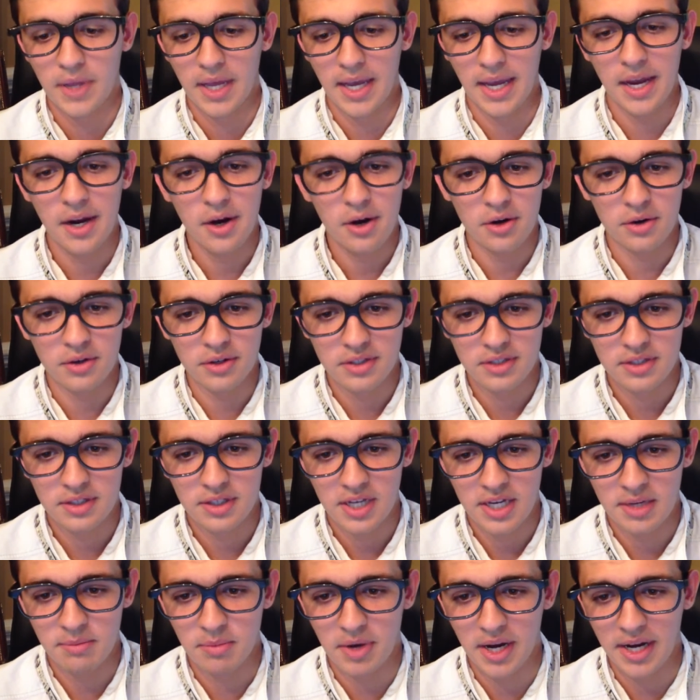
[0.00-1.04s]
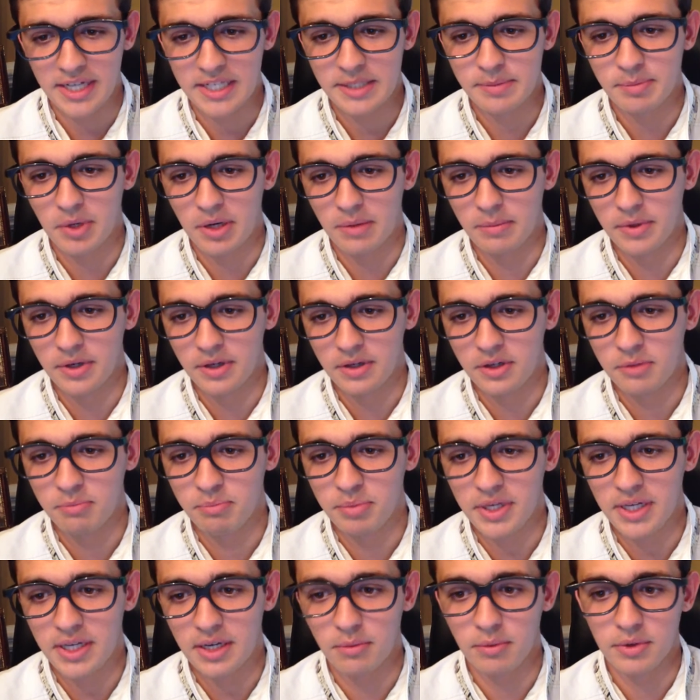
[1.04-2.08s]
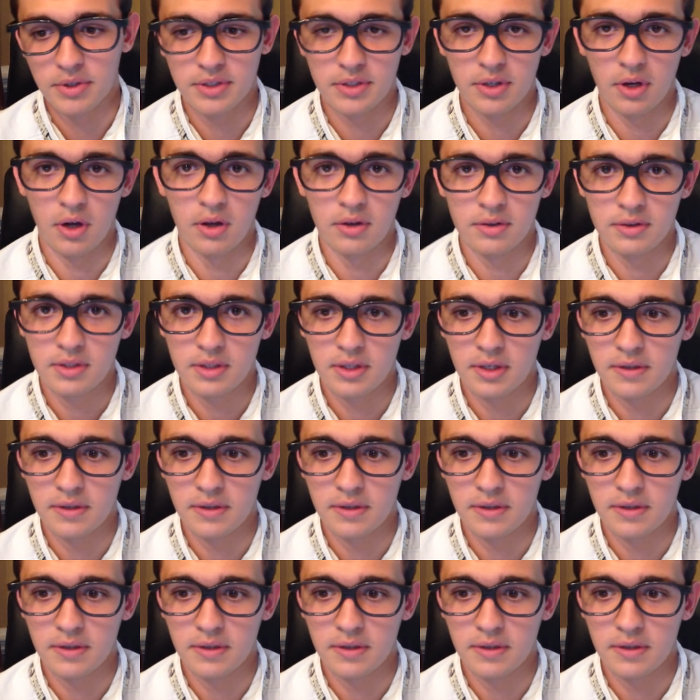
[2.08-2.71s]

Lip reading: Errors in my experiment could be a result